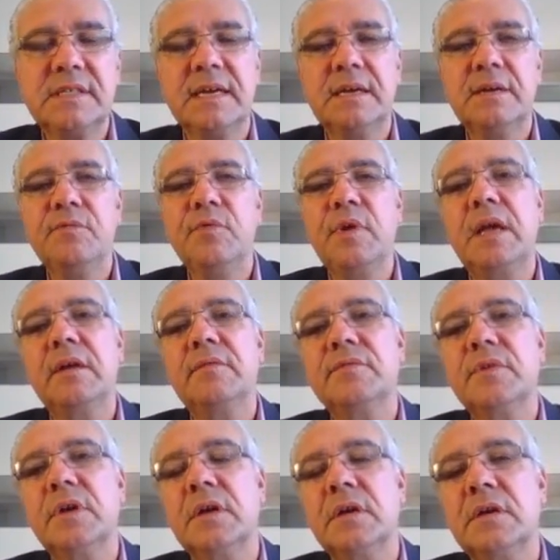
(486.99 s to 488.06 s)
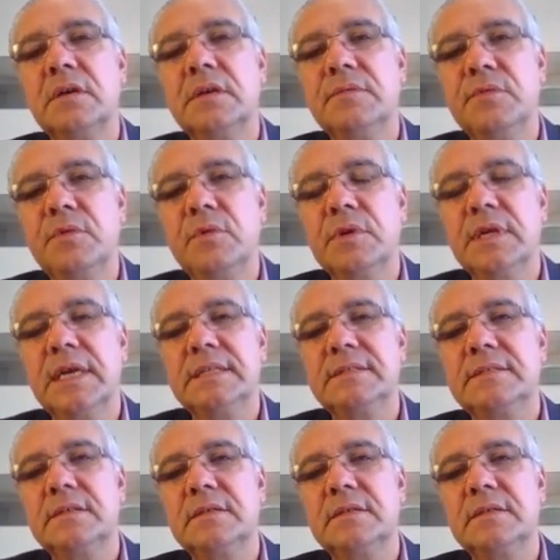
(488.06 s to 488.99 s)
Now, if you look at,